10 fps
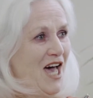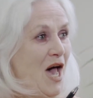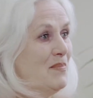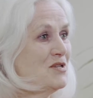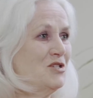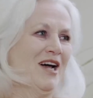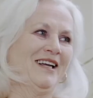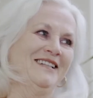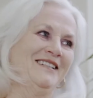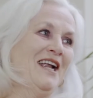
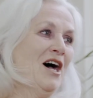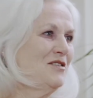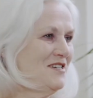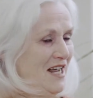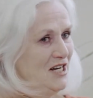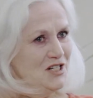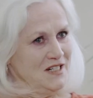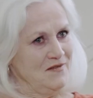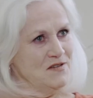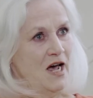abstract nouns and
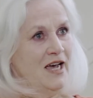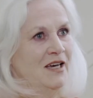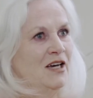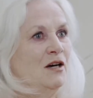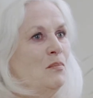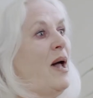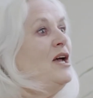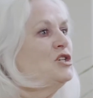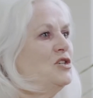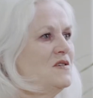adjectives like
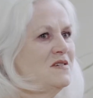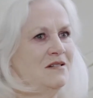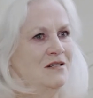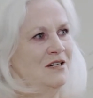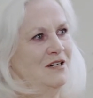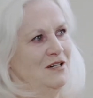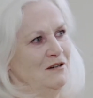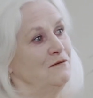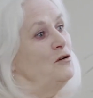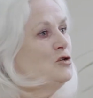patience and
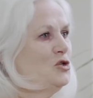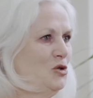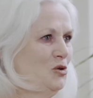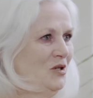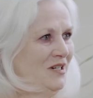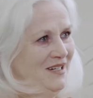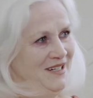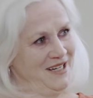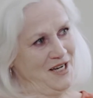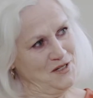virtue
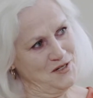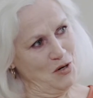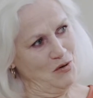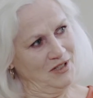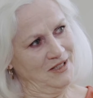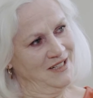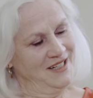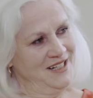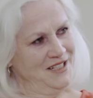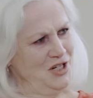and so on.
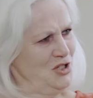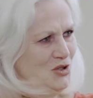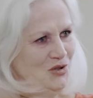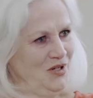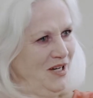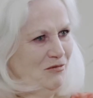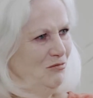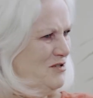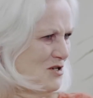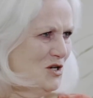Did you
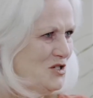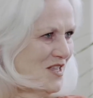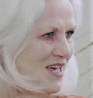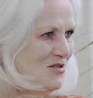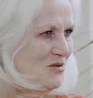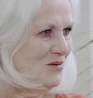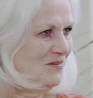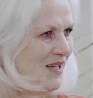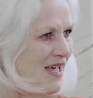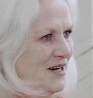research that,
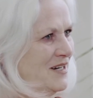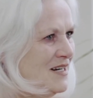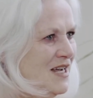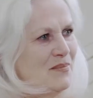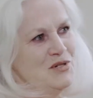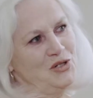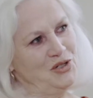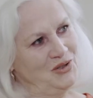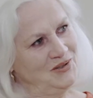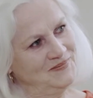or how did it come to you?